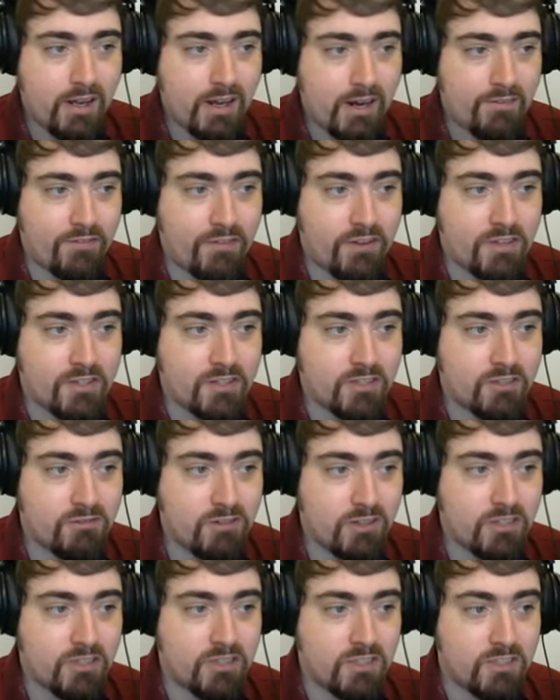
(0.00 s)
if this
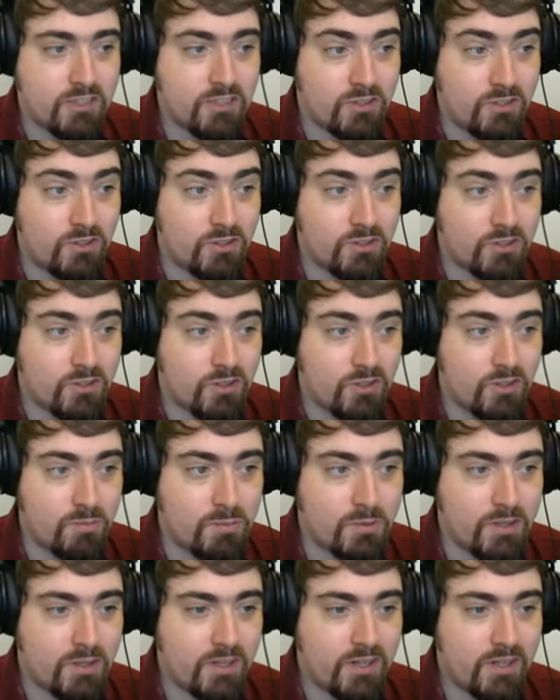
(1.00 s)
construction is not
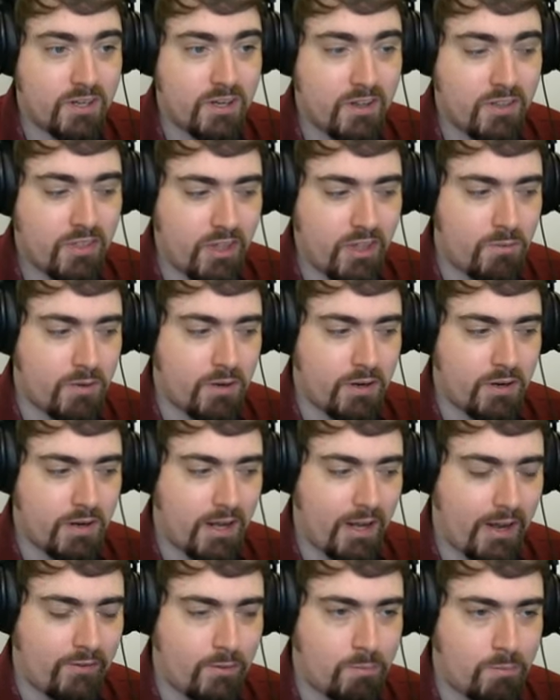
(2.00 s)
stopped, then we're going to
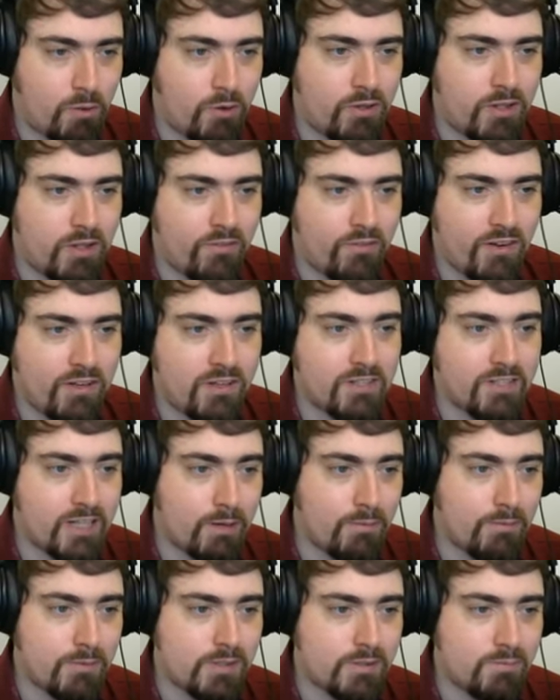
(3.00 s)
have a point defense
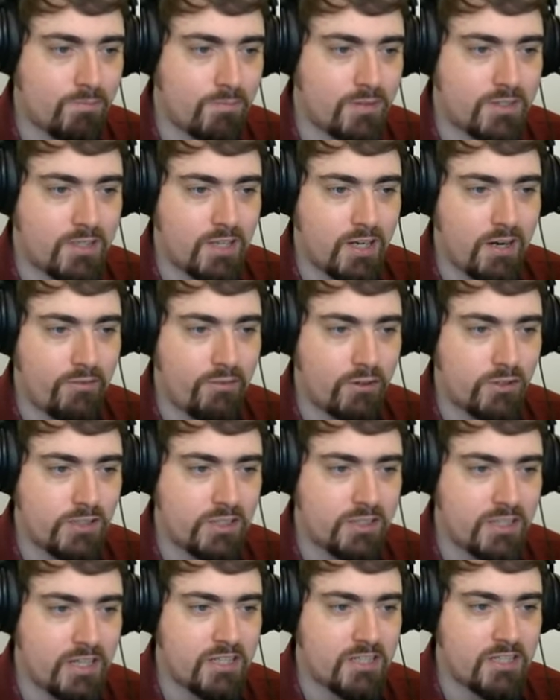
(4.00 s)
that will see off all
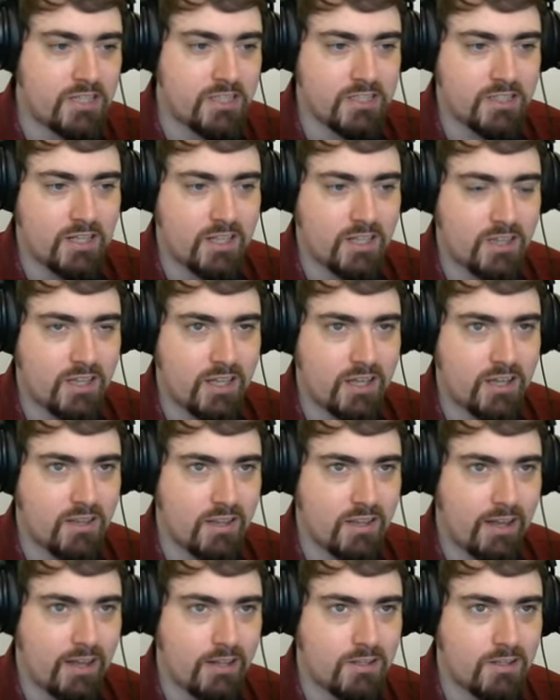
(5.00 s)
his energies, and I think
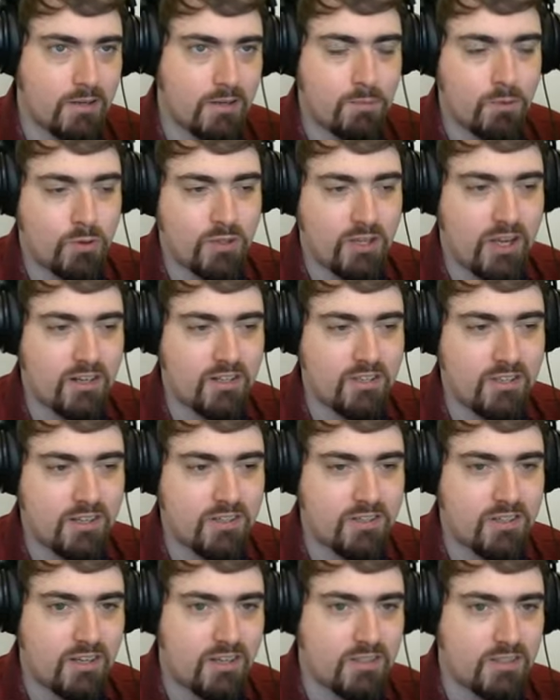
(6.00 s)
that
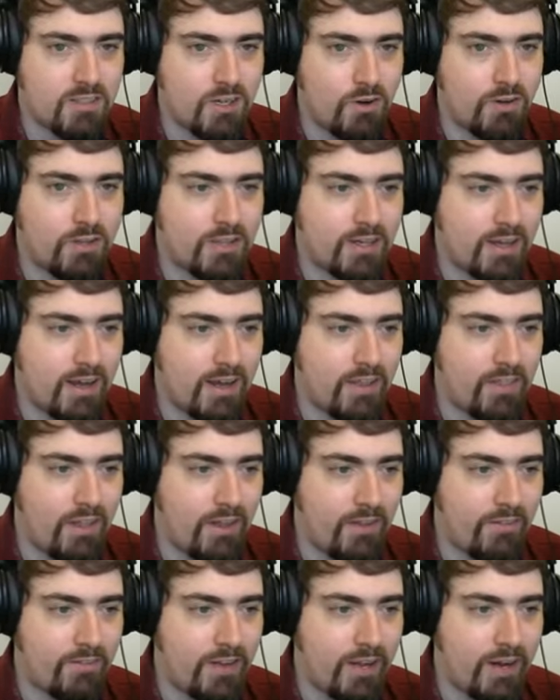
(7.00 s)
Bodexius is going to get
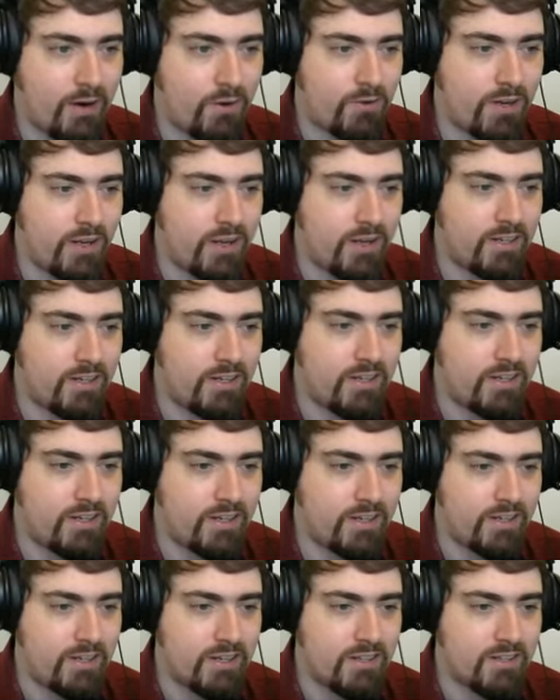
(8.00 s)
that down. Indeed
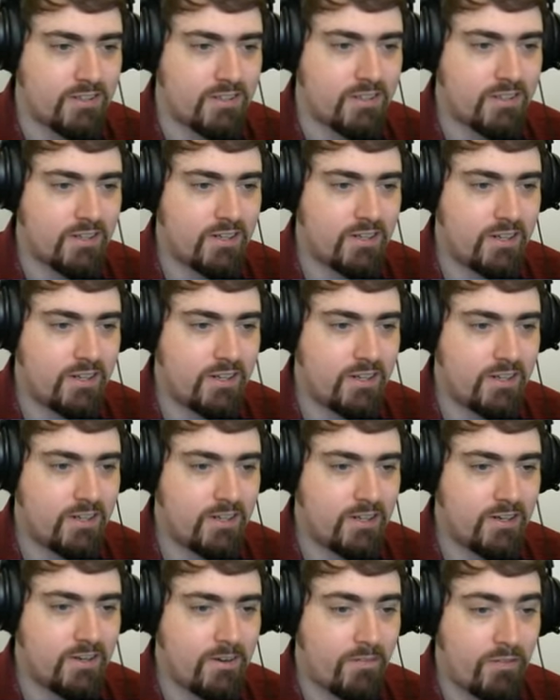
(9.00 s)
he does.
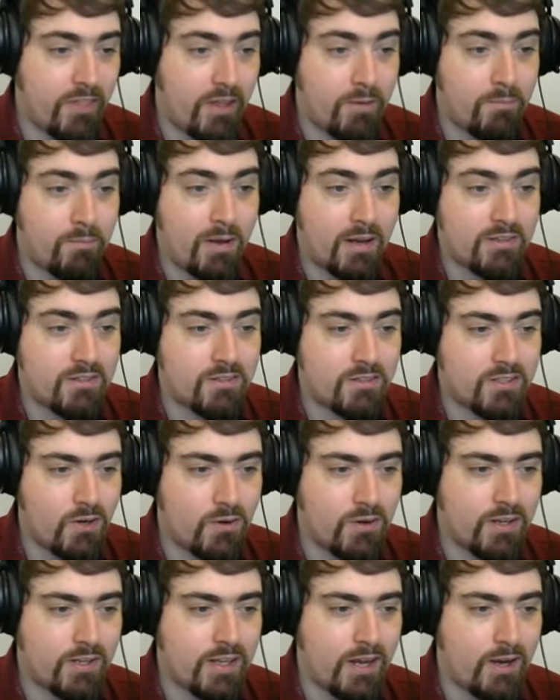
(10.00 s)
That mix is
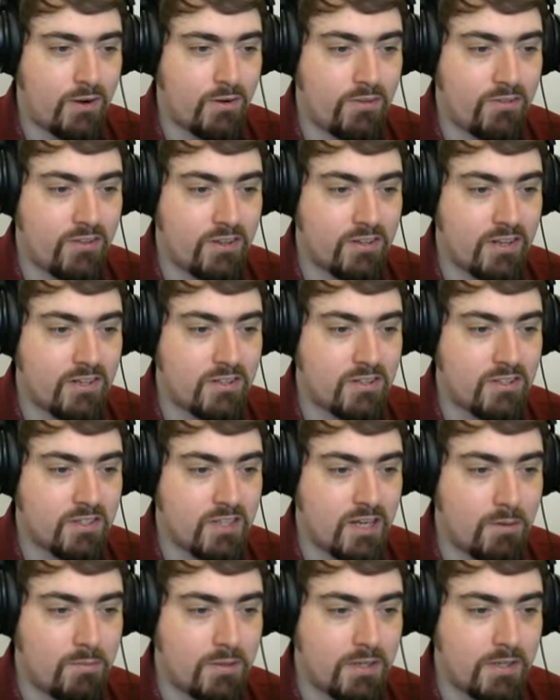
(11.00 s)
going down. If these energies
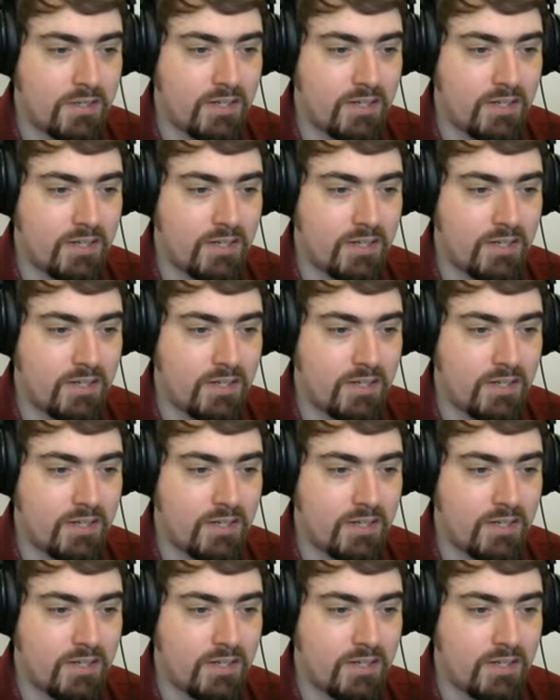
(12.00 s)
come any